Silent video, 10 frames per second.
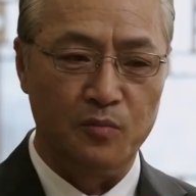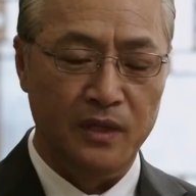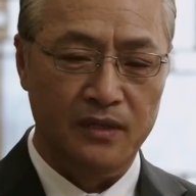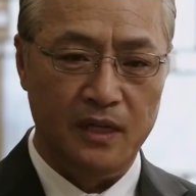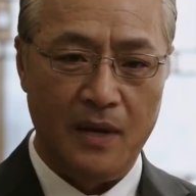
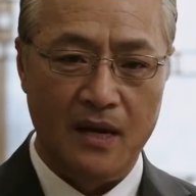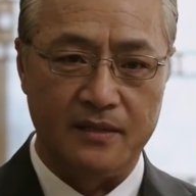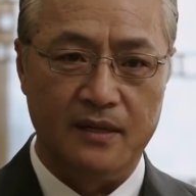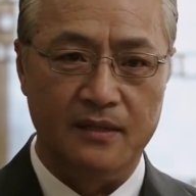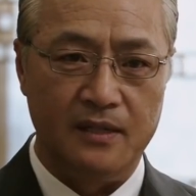The Prime
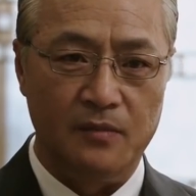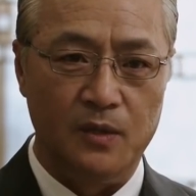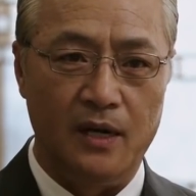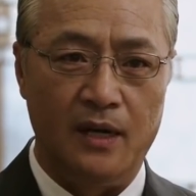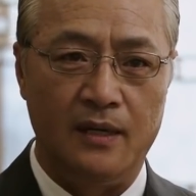Minister
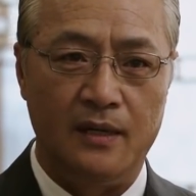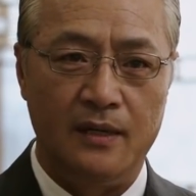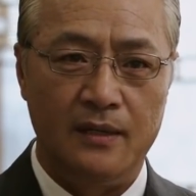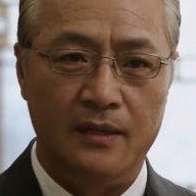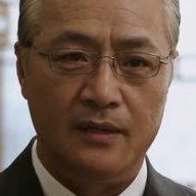tries to hide
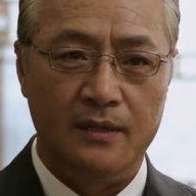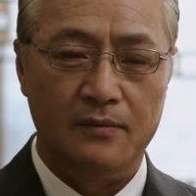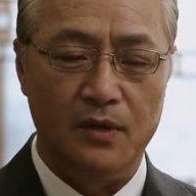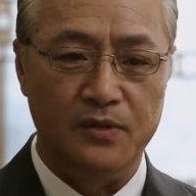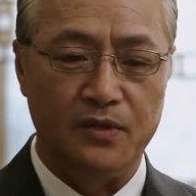the plant
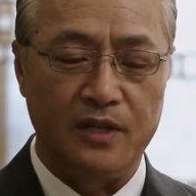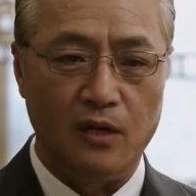incident,